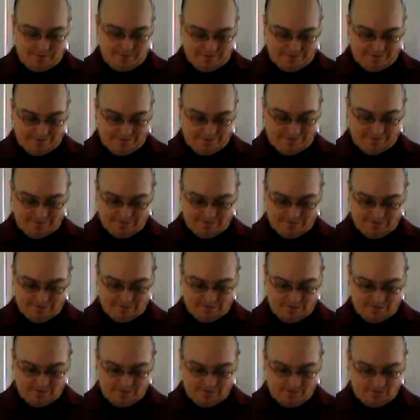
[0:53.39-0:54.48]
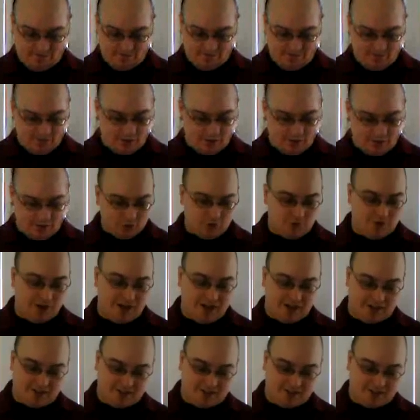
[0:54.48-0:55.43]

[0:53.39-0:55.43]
One of the first important mediums